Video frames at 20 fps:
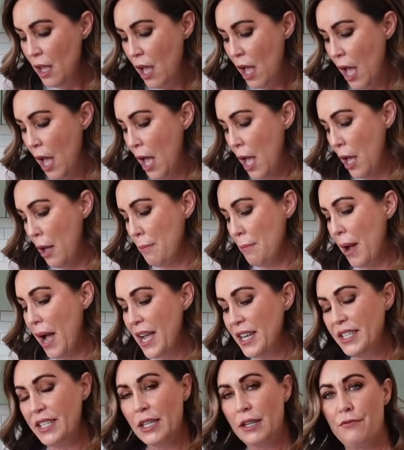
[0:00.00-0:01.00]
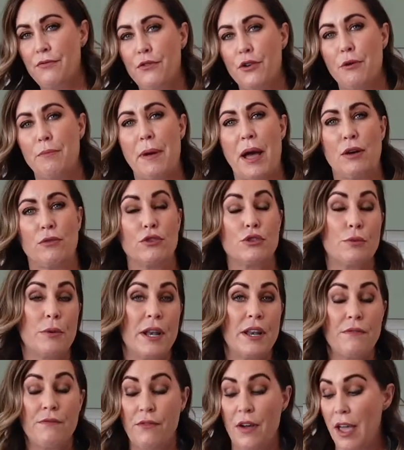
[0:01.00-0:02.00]
I did for about
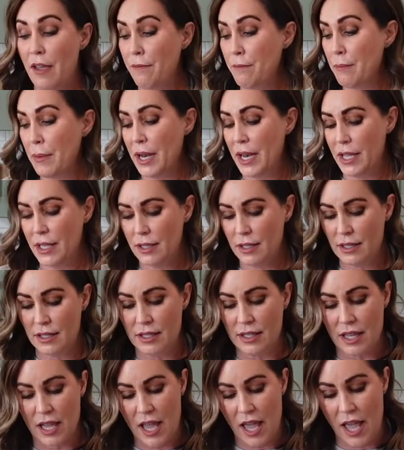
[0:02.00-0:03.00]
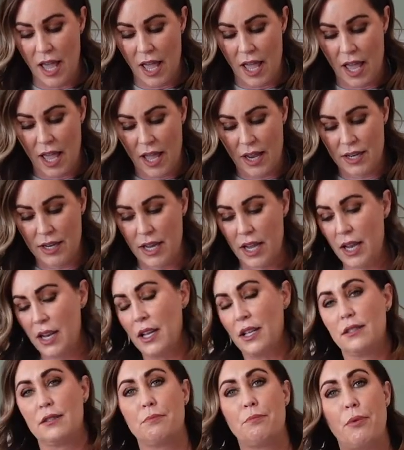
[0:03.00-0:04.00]
25 minutes and it
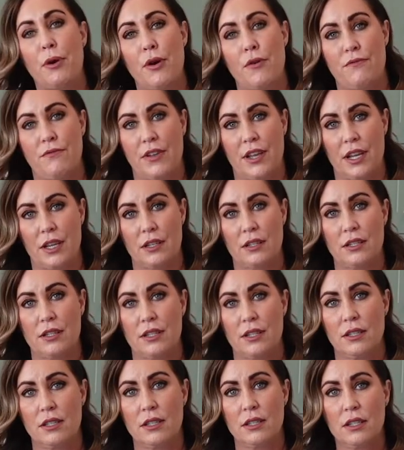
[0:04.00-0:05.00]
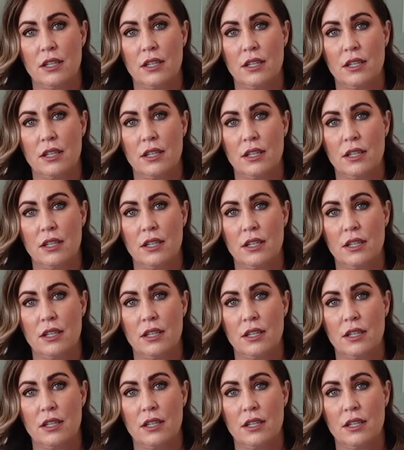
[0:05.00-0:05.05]
is perfect.